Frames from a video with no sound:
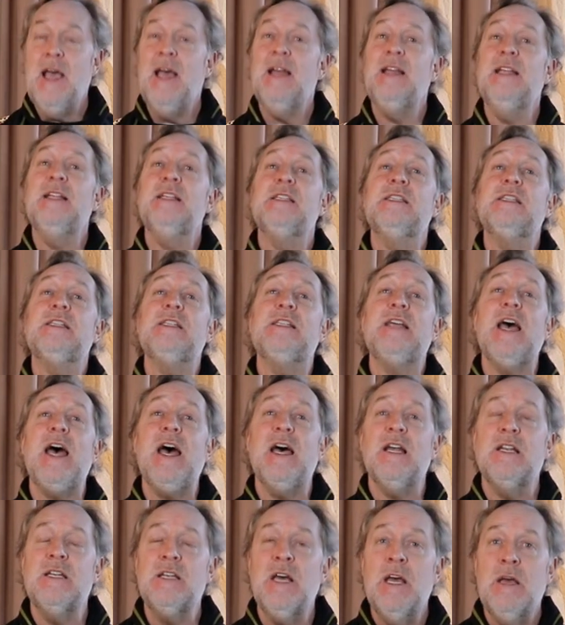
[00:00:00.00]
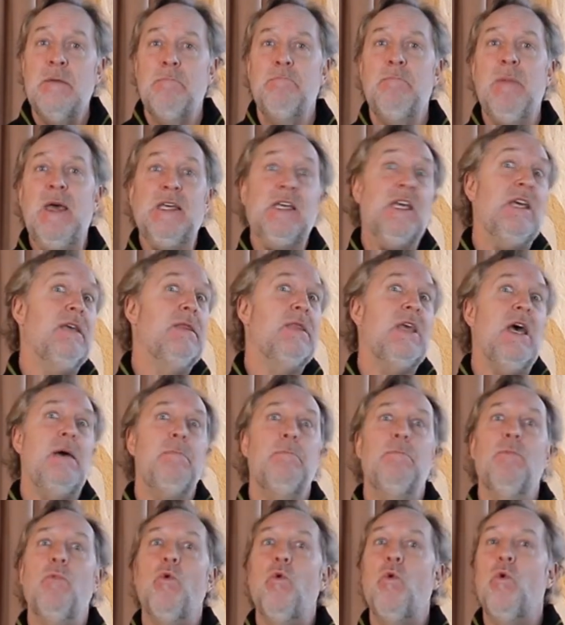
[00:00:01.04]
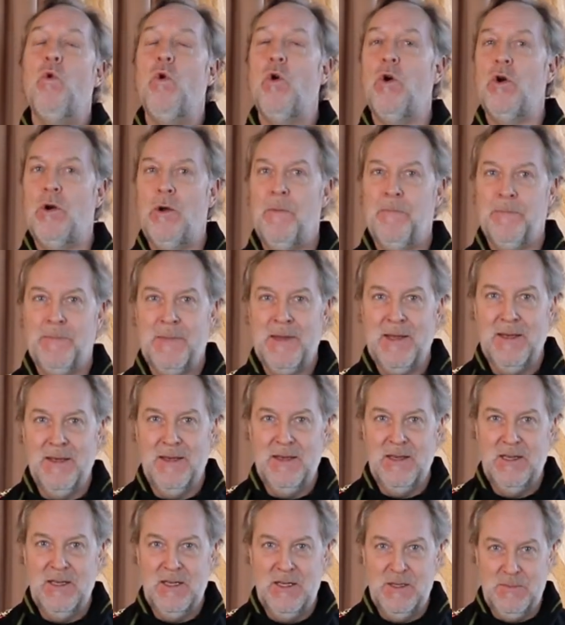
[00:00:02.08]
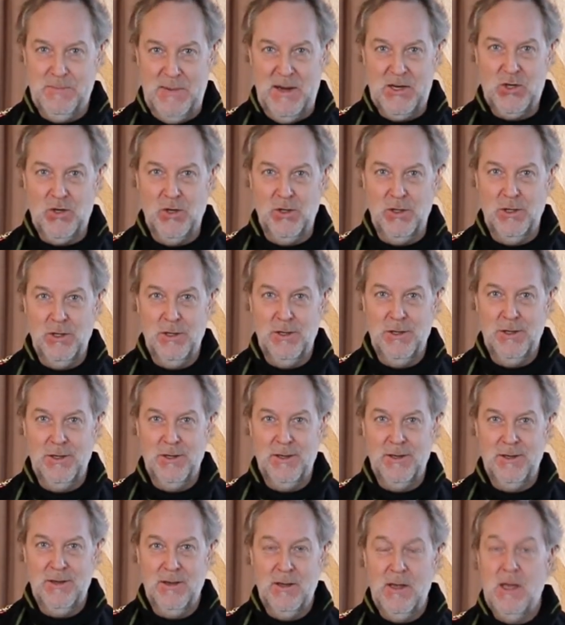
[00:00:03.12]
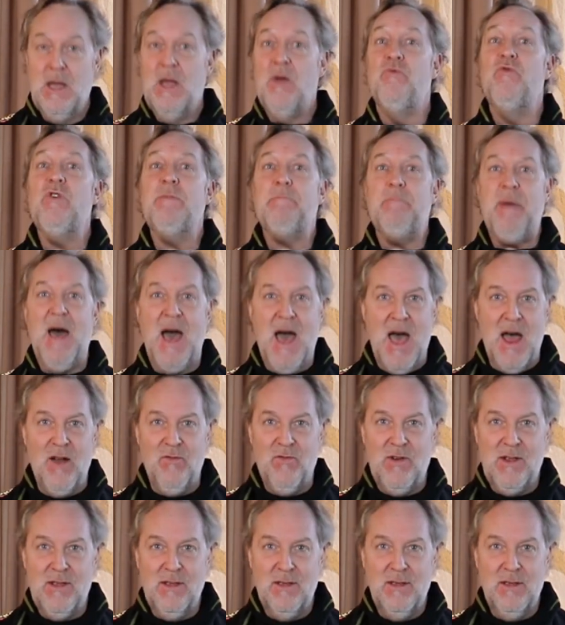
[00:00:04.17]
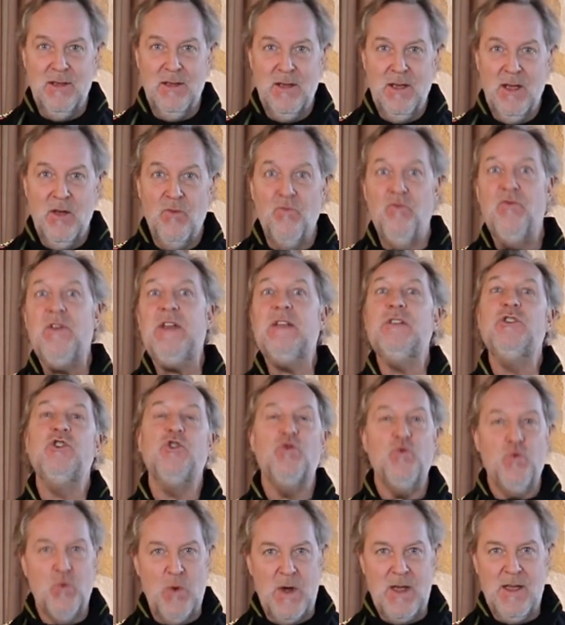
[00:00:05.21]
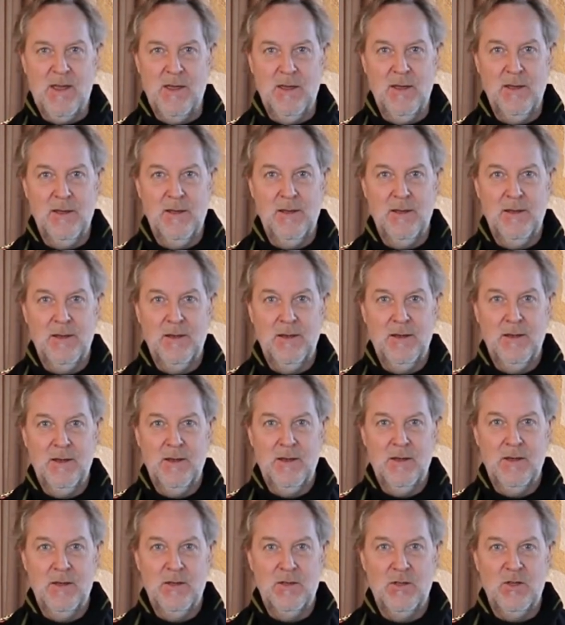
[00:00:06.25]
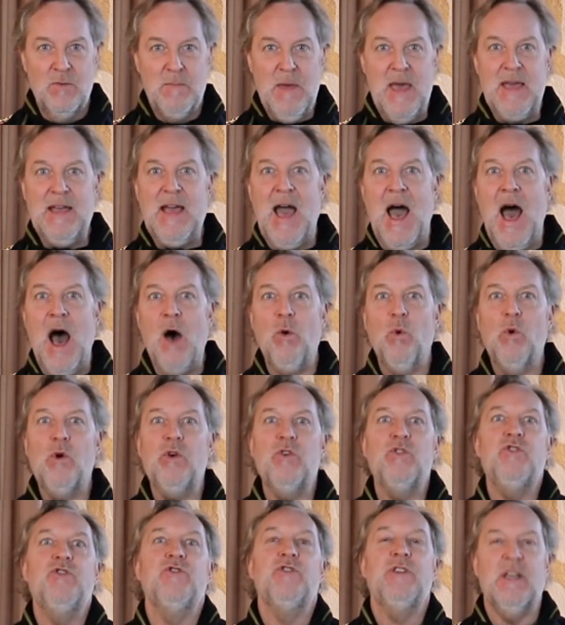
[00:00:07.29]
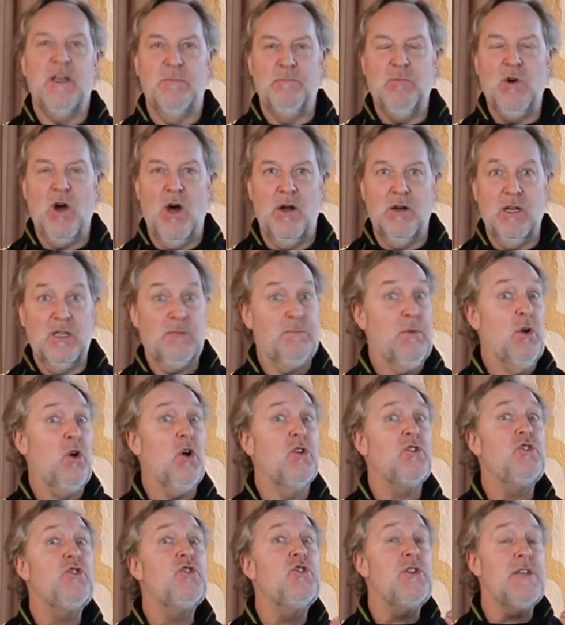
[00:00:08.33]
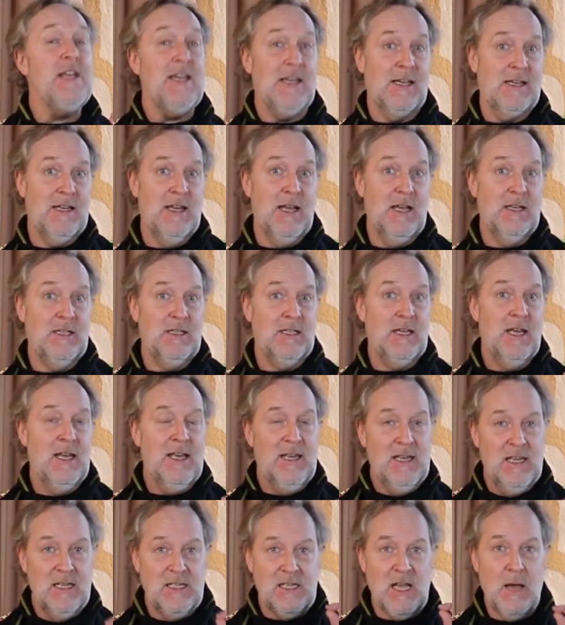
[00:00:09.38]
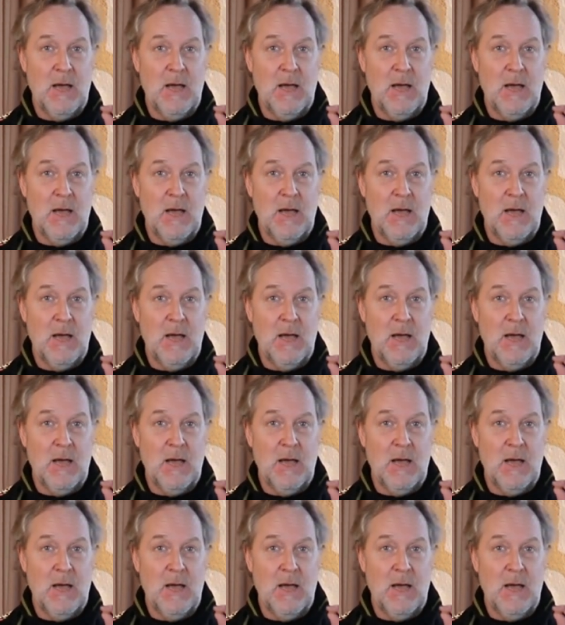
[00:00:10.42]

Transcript: and instead making them more special, repairing, redoing, to make our unique products, because uniqueness is